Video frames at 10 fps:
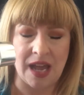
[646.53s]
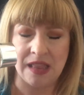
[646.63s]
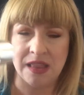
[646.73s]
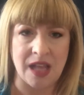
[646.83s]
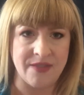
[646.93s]

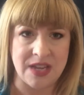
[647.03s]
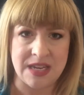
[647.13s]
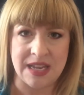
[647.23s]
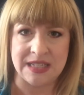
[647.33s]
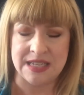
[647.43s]
love
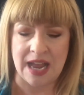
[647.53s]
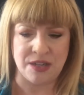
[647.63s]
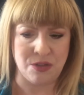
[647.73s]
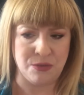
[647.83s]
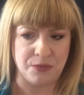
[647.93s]
it. It's
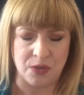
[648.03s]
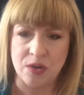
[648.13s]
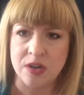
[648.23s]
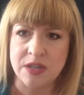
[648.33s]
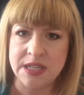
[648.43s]
not too
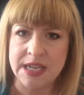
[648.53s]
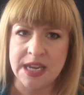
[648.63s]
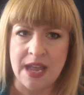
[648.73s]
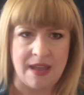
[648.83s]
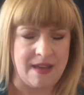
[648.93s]
florally,